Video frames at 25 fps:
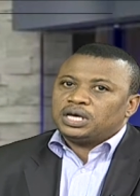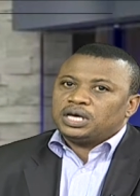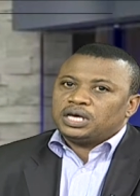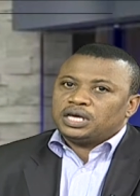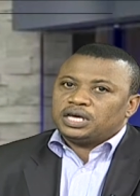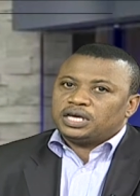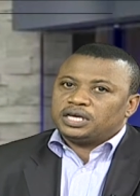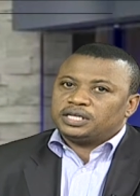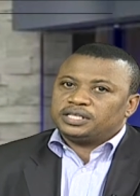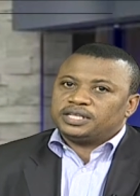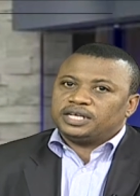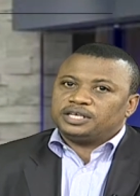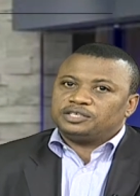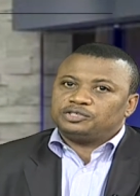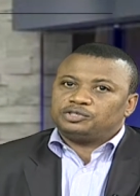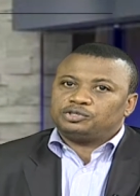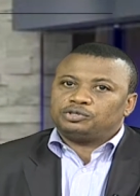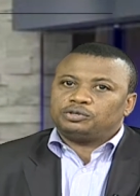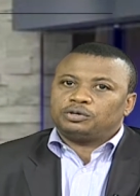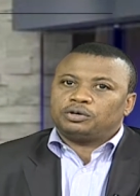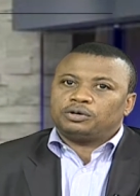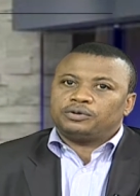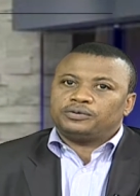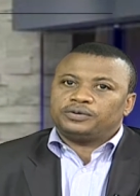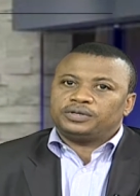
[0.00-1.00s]
in
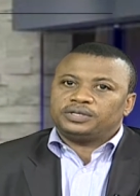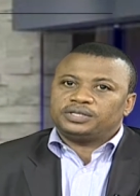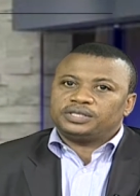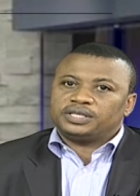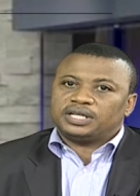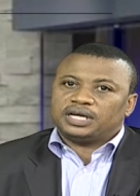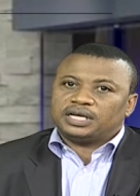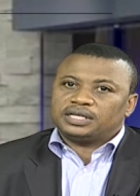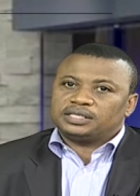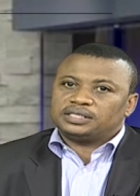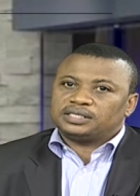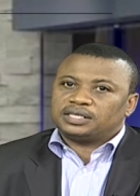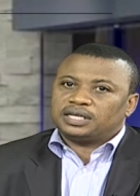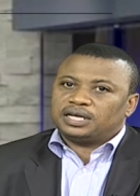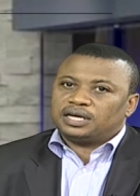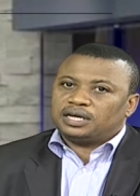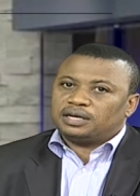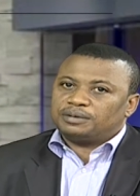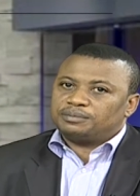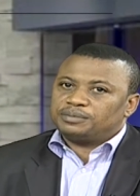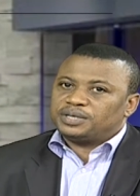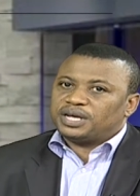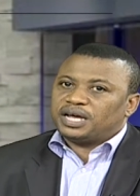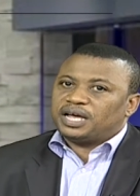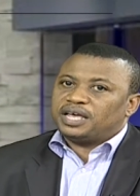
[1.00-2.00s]
ensuring that
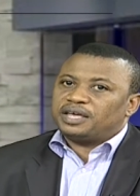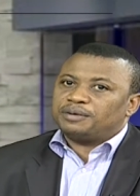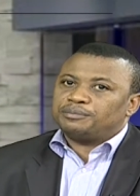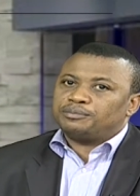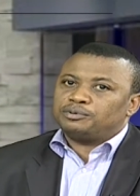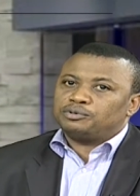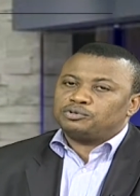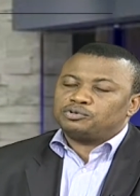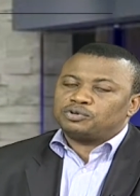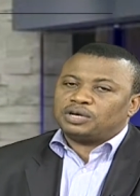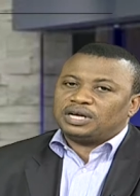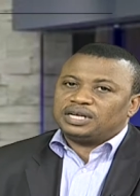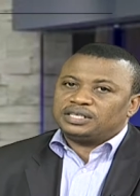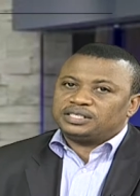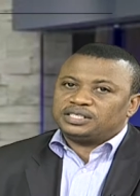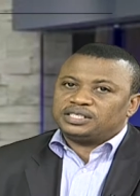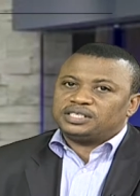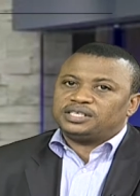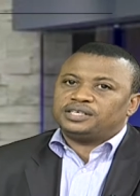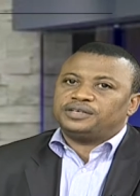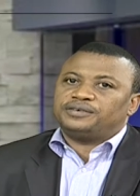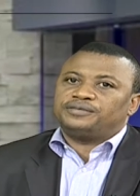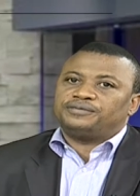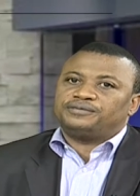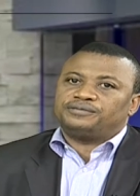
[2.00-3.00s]
um, they are able to
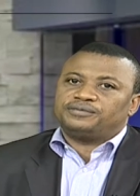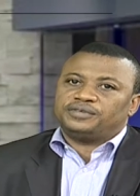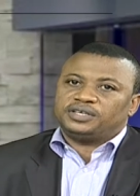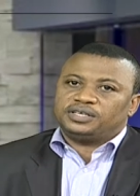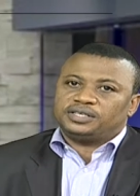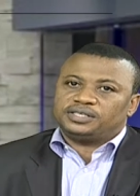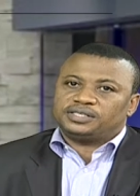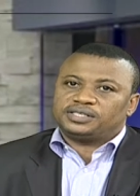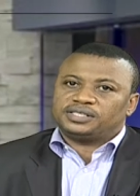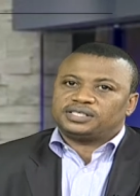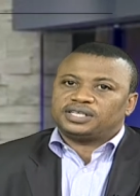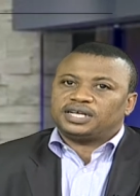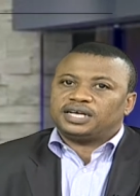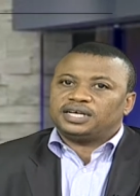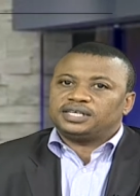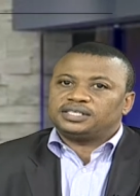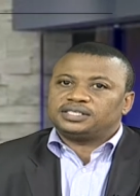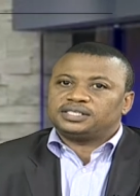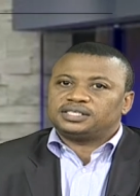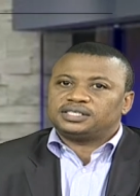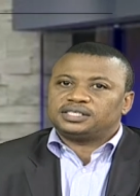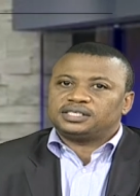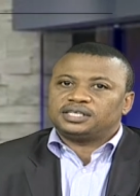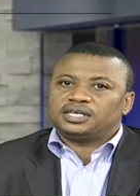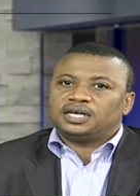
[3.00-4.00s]
achieve the set
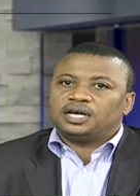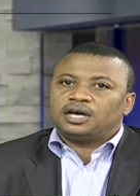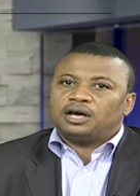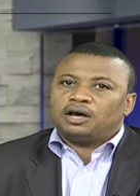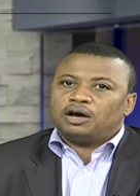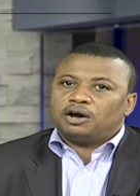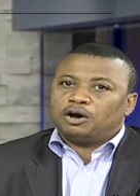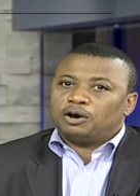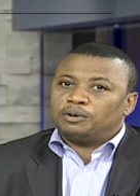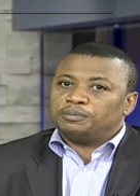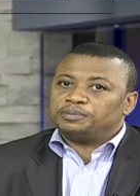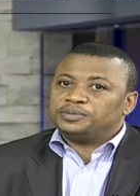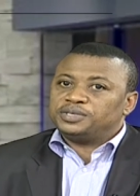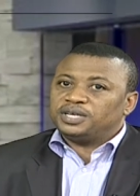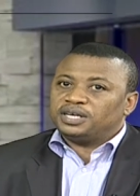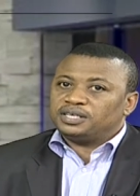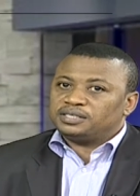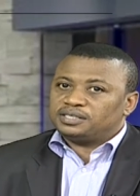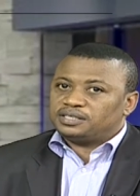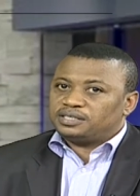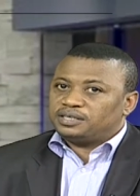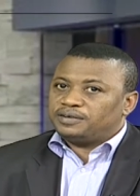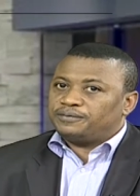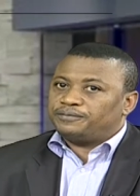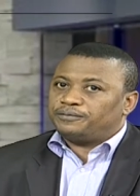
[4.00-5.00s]

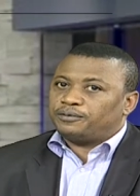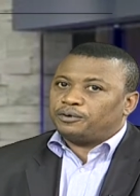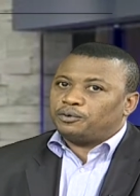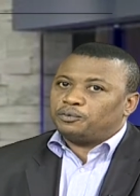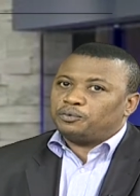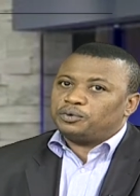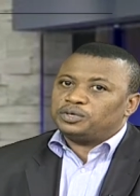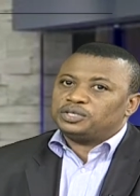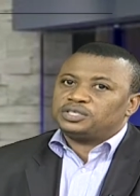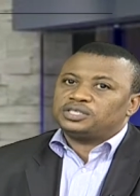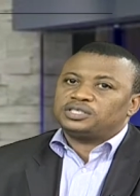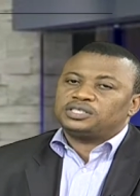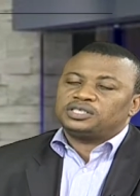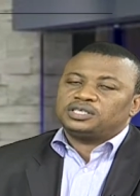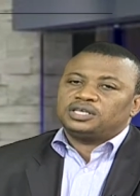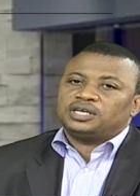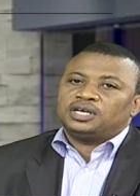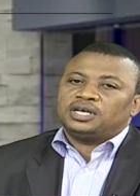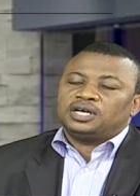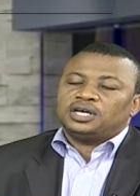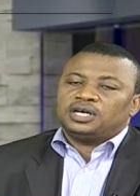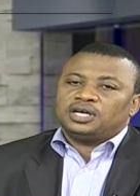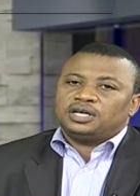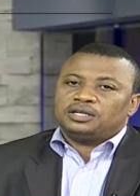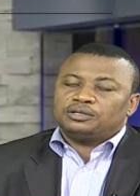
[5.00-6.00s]
objective for which
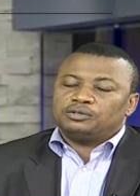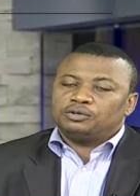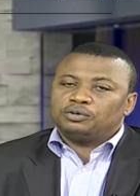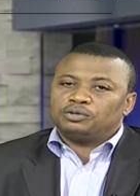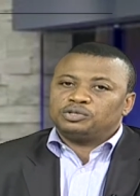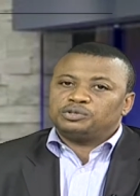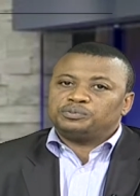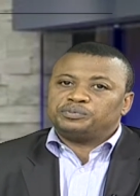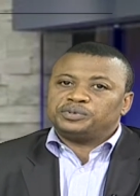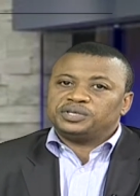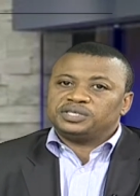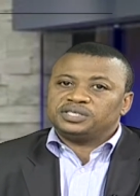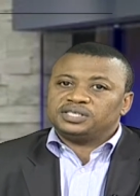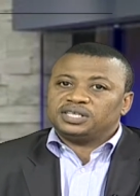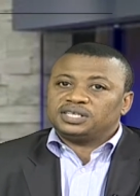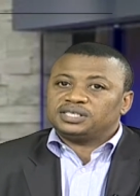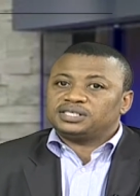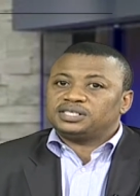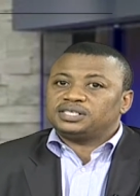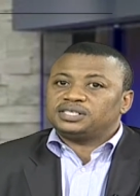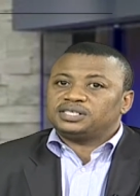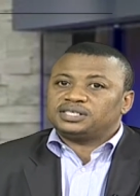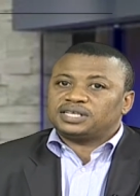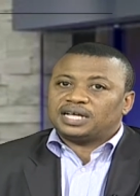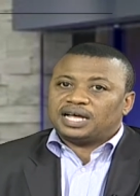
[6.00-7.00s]
those
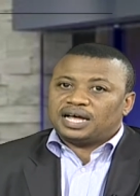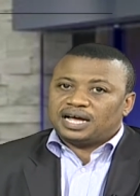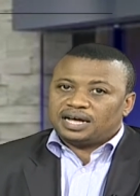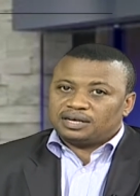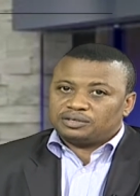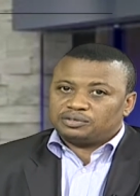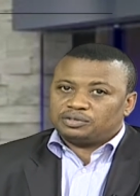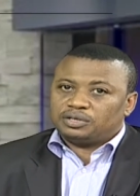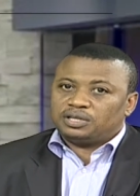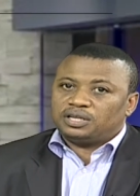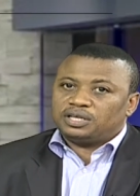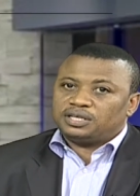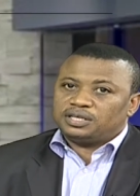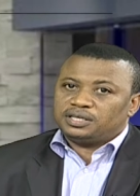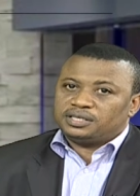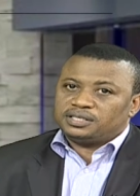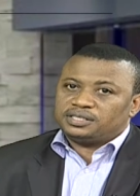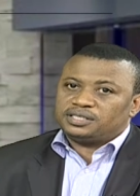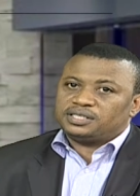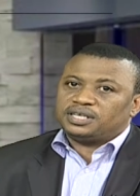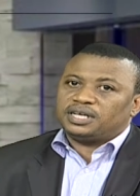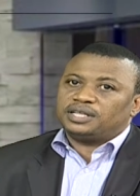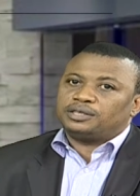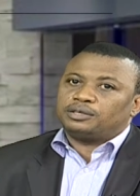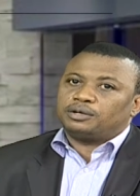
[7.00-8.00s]
businesses are actually
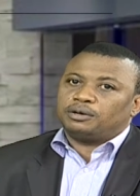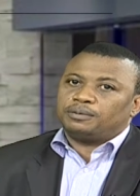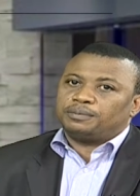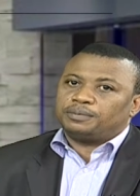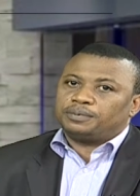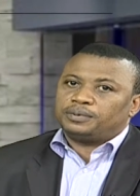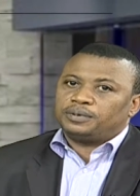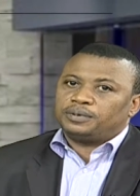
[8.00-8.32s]
set up.